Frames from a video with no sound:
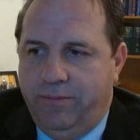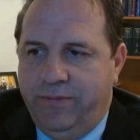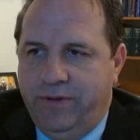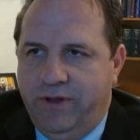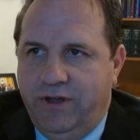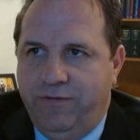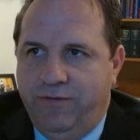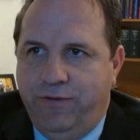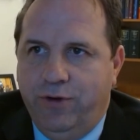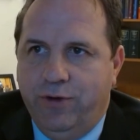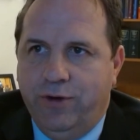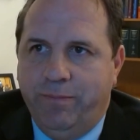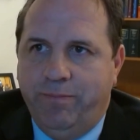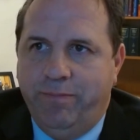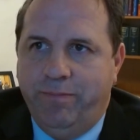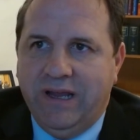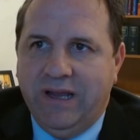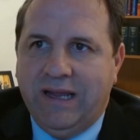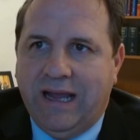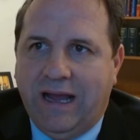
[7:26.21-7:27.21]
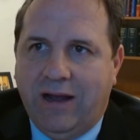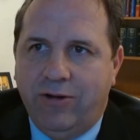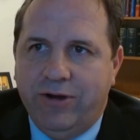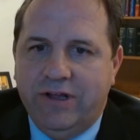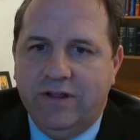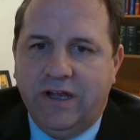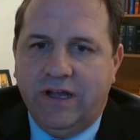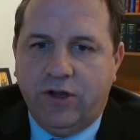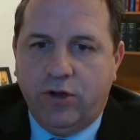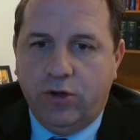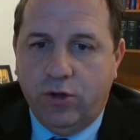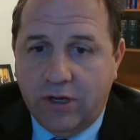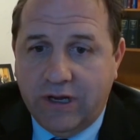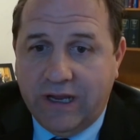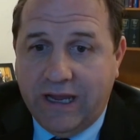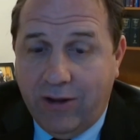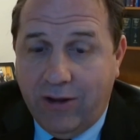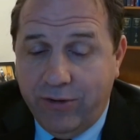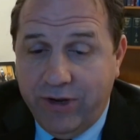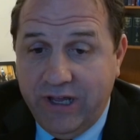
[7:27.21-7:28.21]
If you're in a big county like Cook
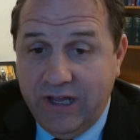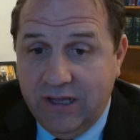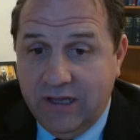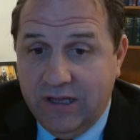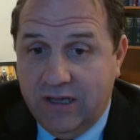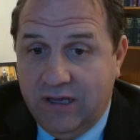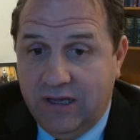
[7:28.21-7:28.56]
County,